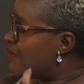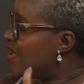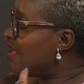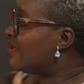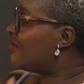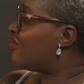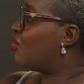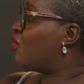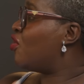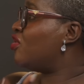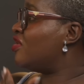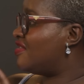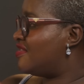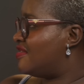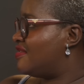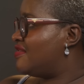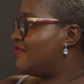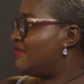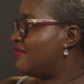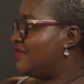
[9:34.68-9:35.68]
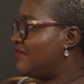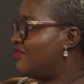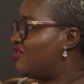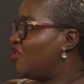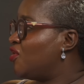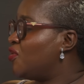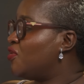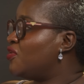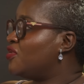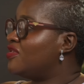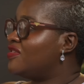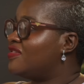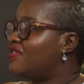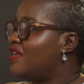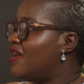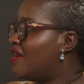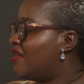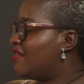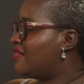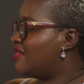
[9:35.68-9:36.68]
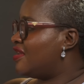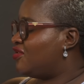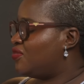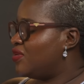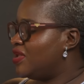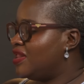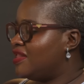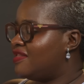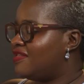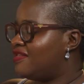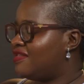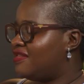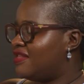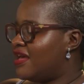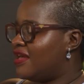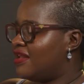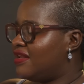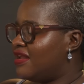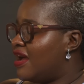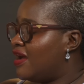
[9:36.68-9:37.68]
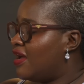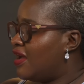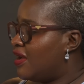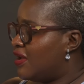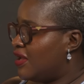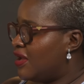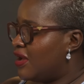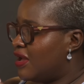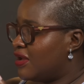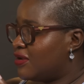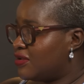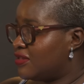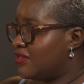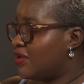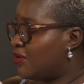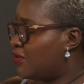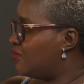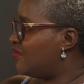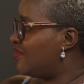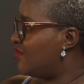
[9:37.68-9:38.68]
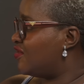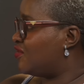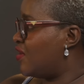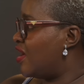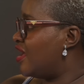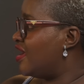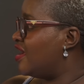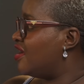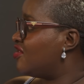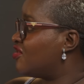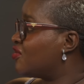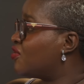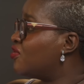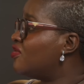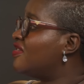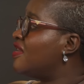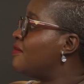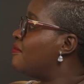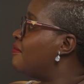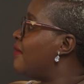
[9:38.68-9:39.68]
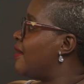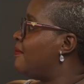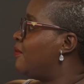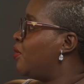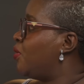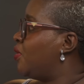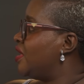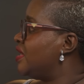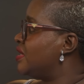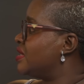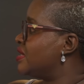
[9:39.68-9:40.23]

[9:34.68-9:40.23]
make, she calls she calls their the twins that are her, her, the closest to her age. She calls them my boys.